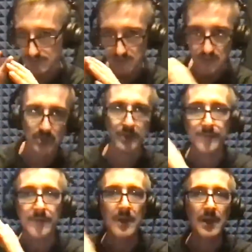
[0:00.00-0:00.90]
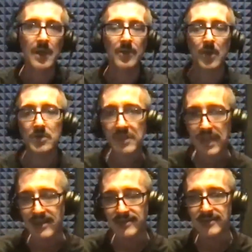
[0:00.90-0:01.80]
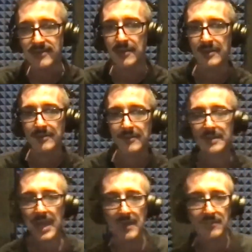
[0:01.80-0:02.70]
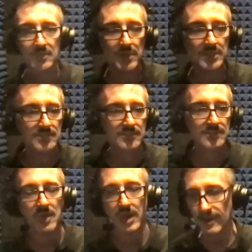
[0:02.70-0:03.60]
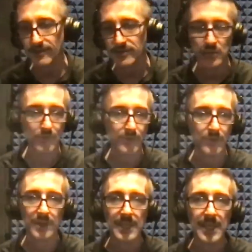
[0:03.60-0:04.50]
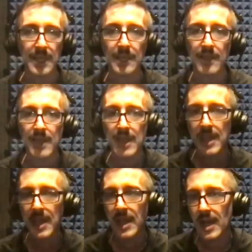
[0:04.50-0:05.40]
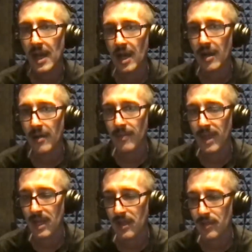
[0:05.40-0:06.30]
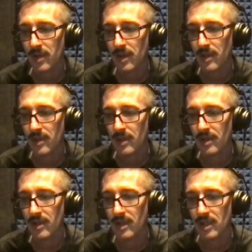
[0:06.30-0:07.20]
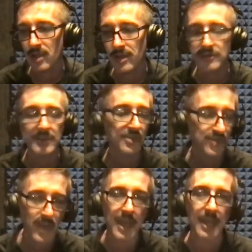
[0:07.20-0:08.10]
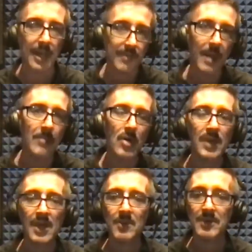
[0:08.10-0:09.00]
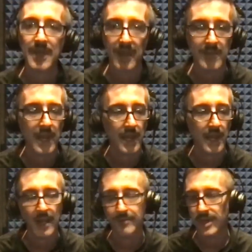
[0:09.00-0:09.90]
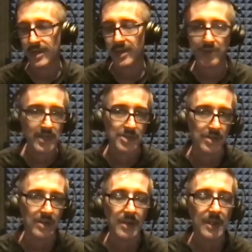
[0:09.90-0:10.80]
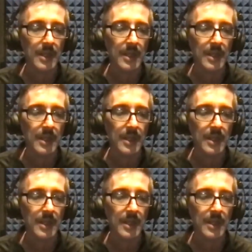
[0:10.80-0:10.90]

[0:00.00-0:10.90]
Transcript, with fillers: sort of those classes and things like that. So I just, you know, I left school for a gig, and I thought, you know, that's fine. I'm okay with that. I'm not an arranger.